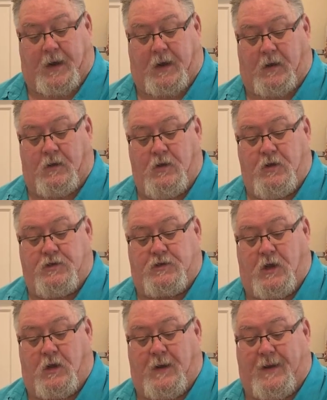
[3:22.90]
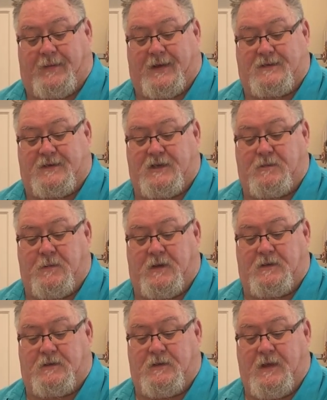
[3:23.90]
rare. So I've got 6
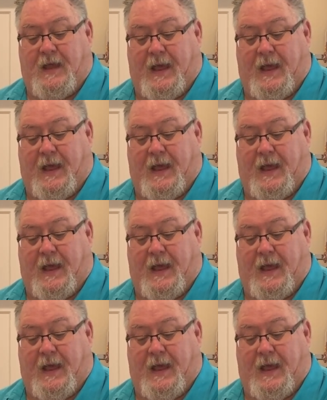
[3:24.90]
minutes